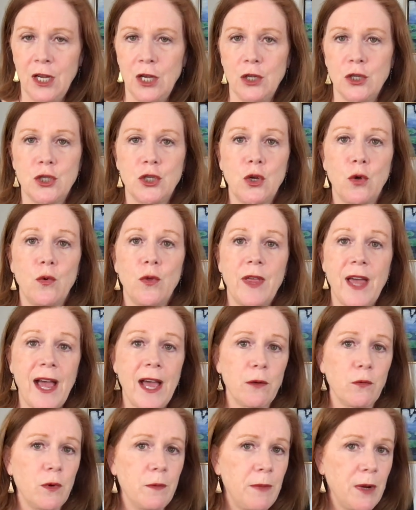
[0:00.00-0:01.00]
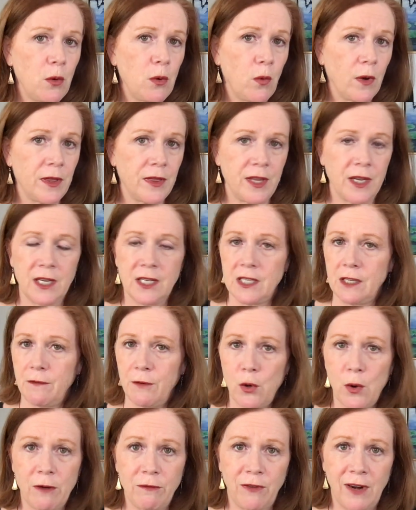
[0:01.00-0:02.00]
So that would be one thing is
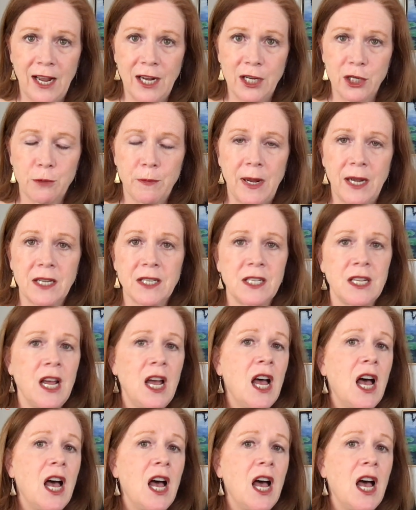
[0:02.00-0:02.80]
if you have flashbacks.